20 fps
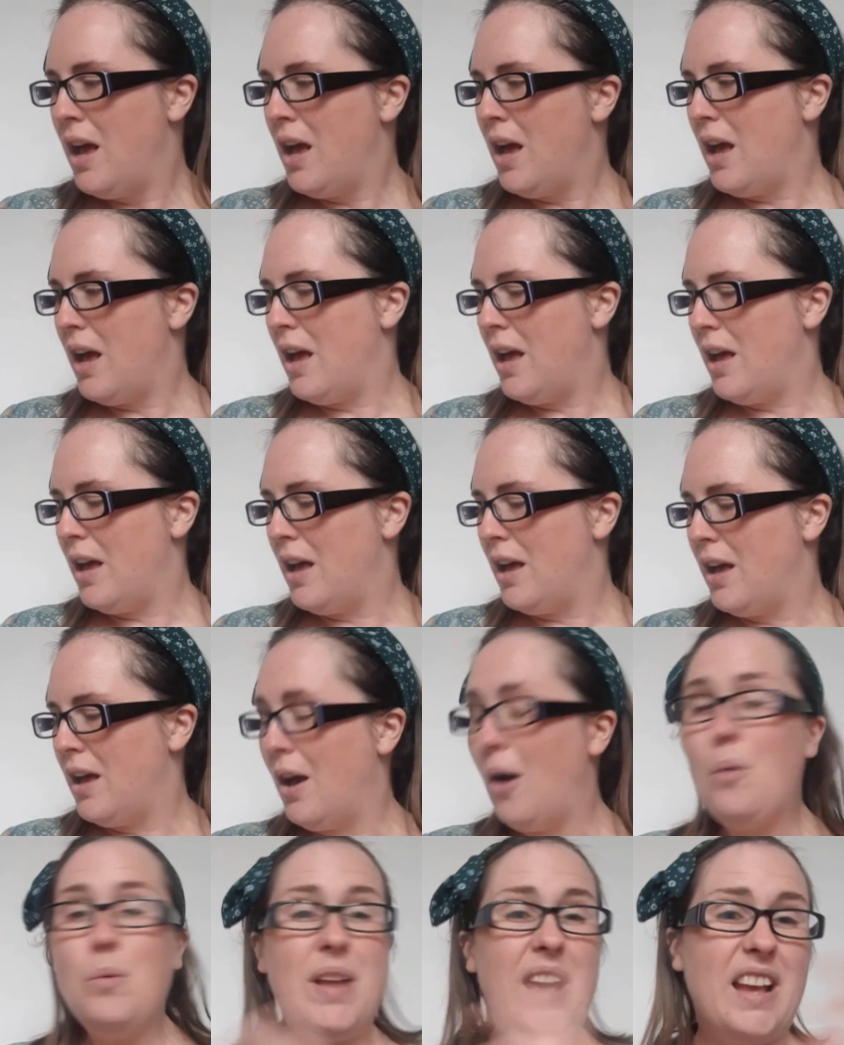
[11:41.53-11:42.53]

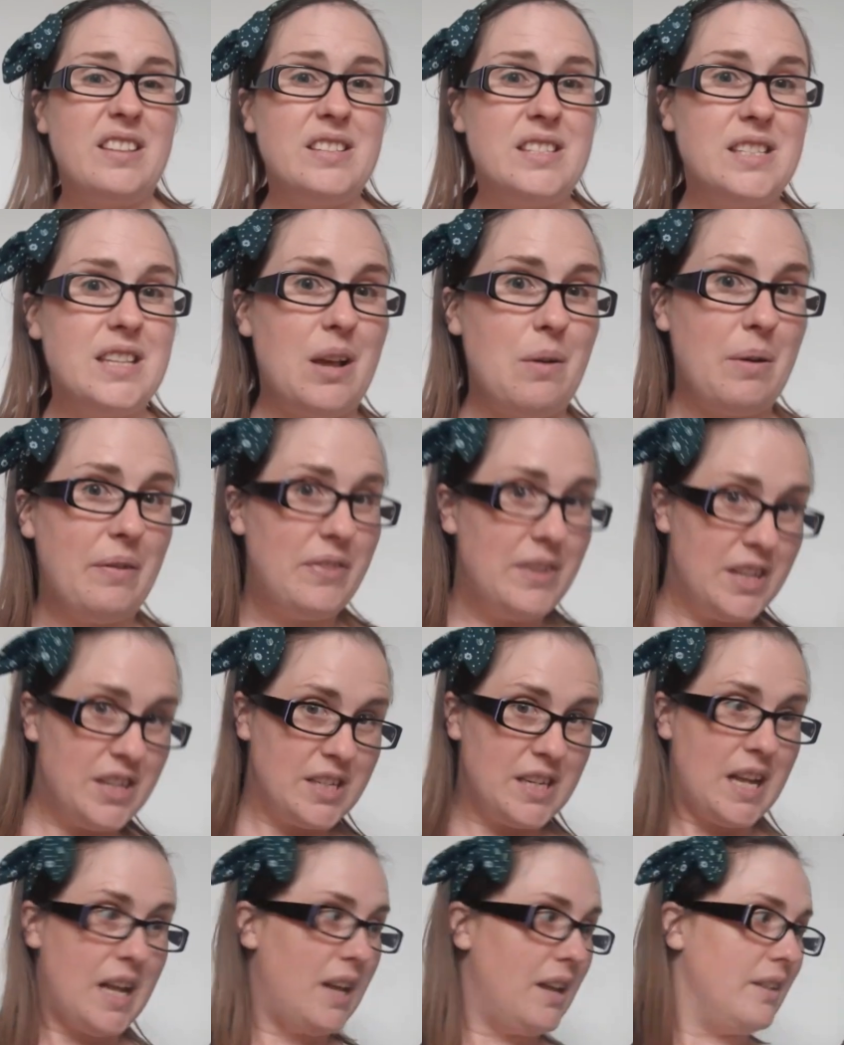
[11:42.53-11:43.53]
Oh yes, so I
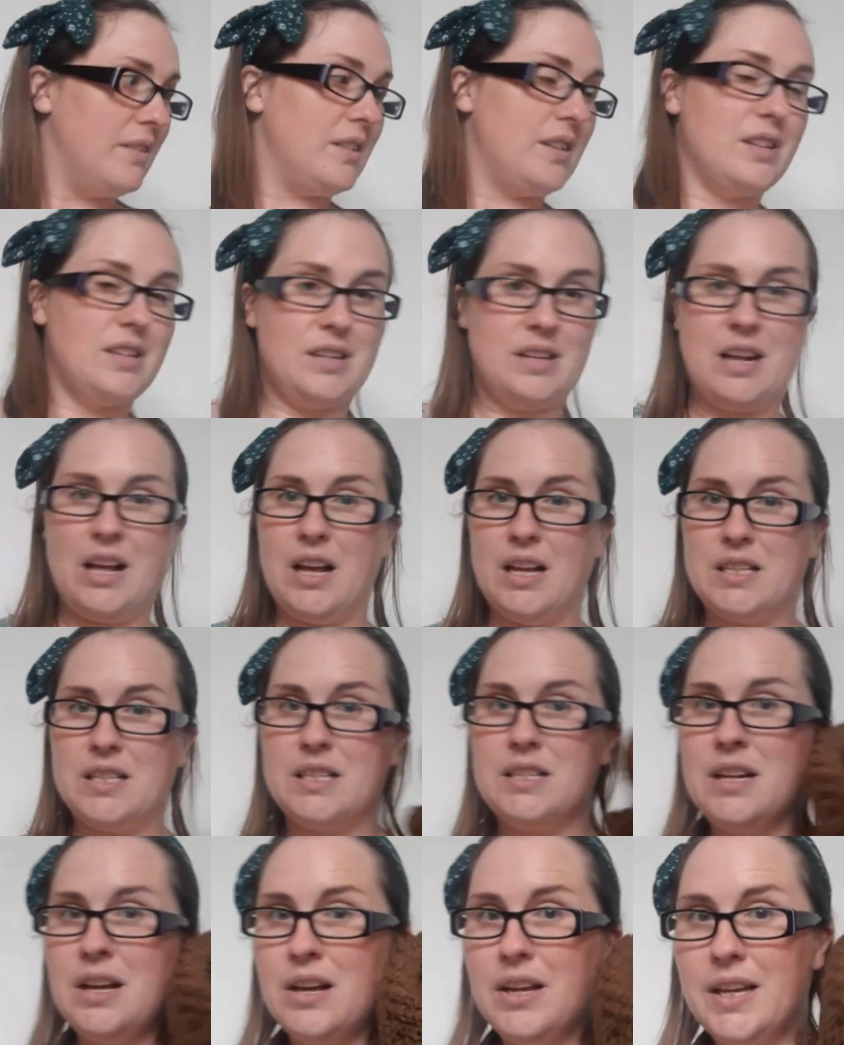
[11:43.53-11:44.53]
finished that last
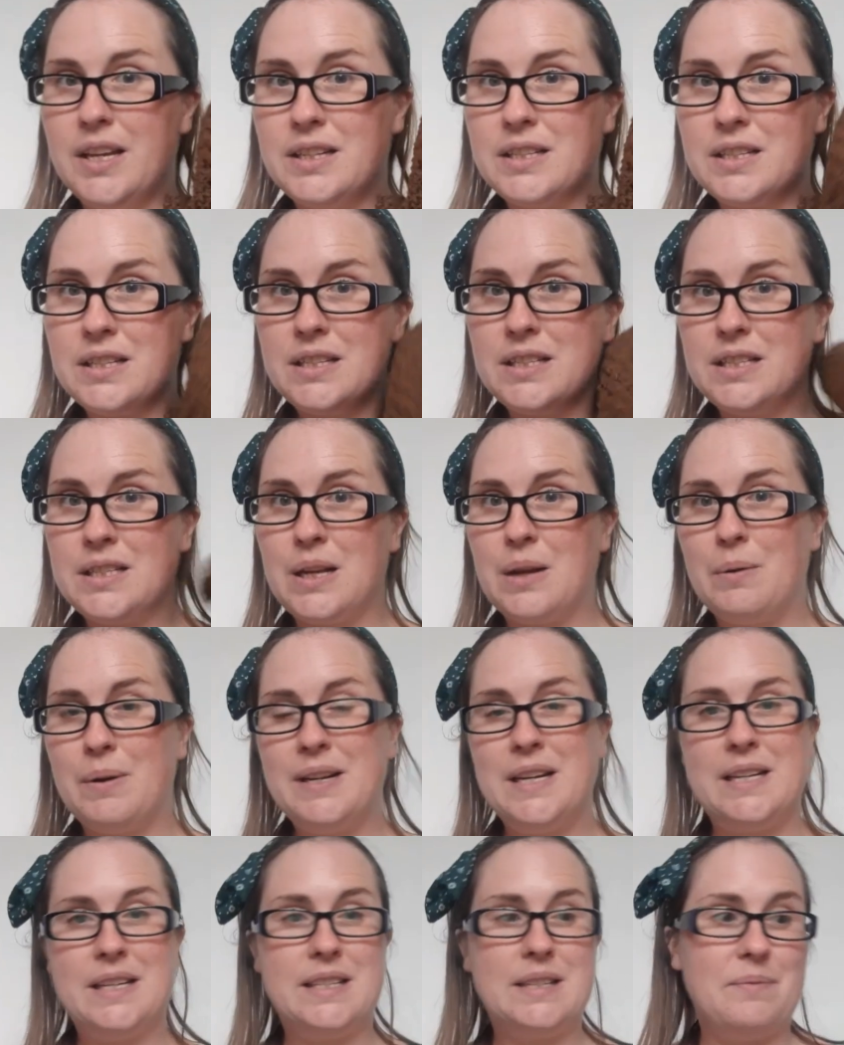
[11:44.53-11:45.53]
night, so I
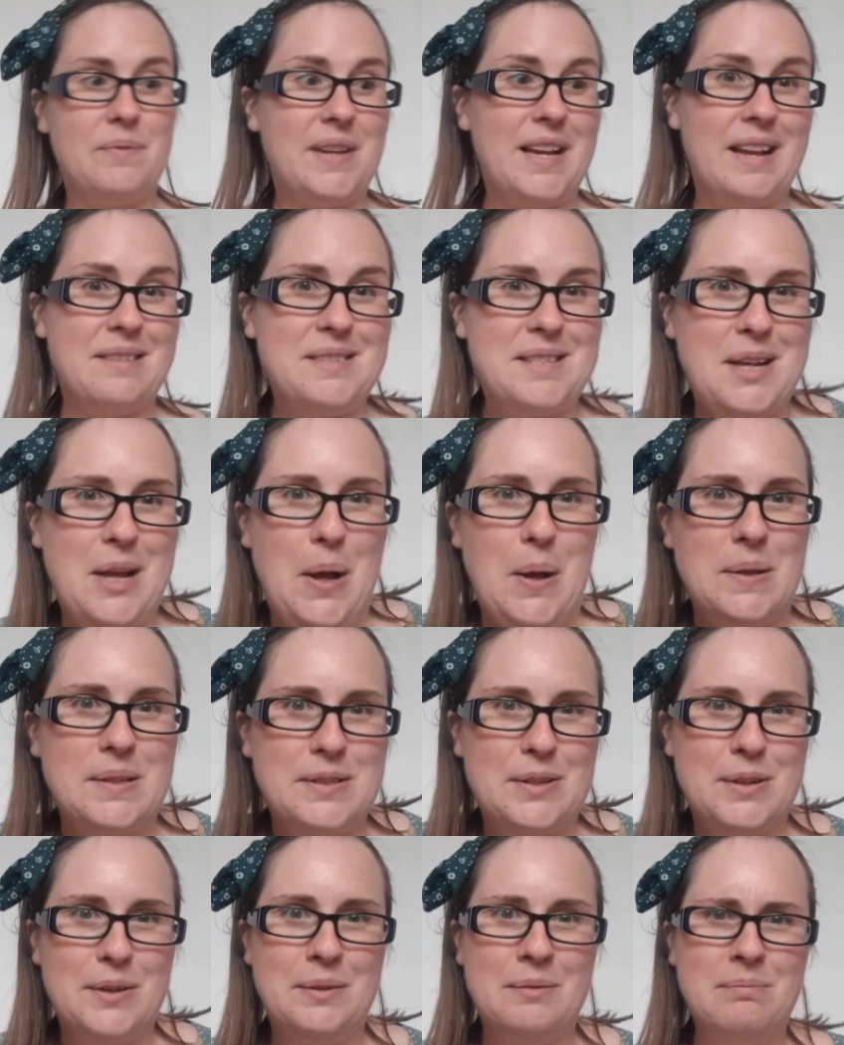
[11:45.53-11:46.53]
needed something else to
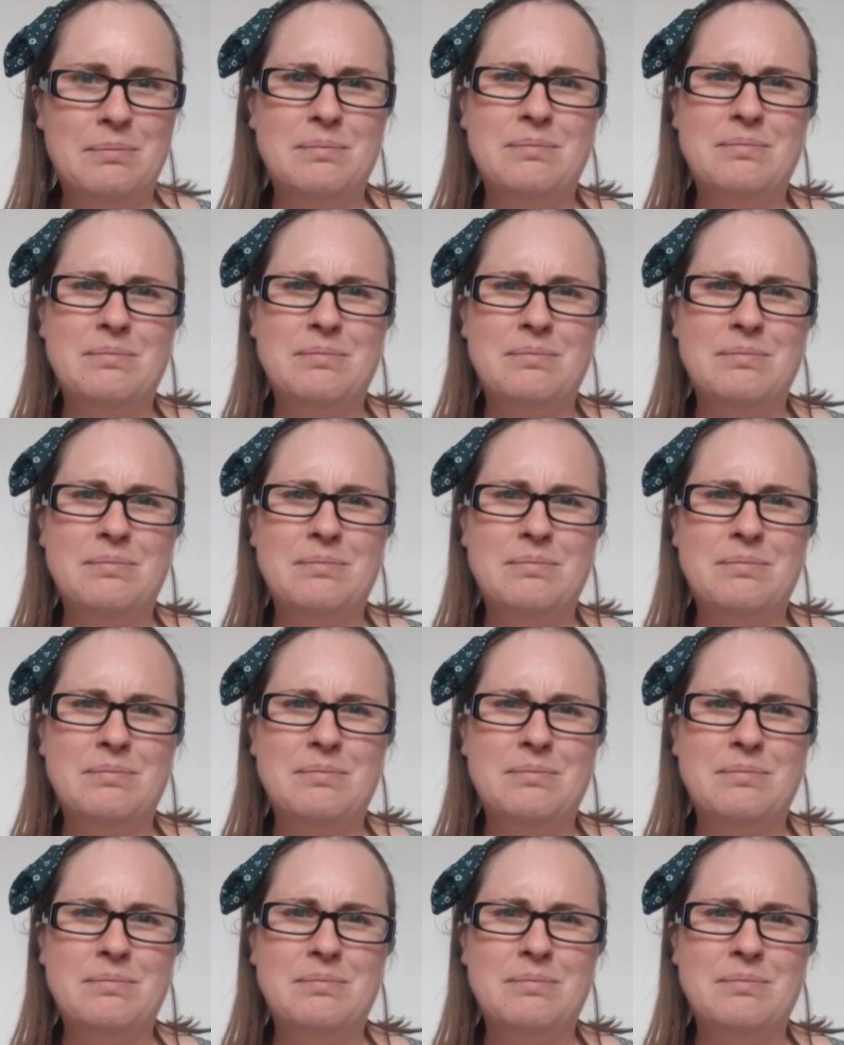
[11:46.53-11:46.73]
cast on.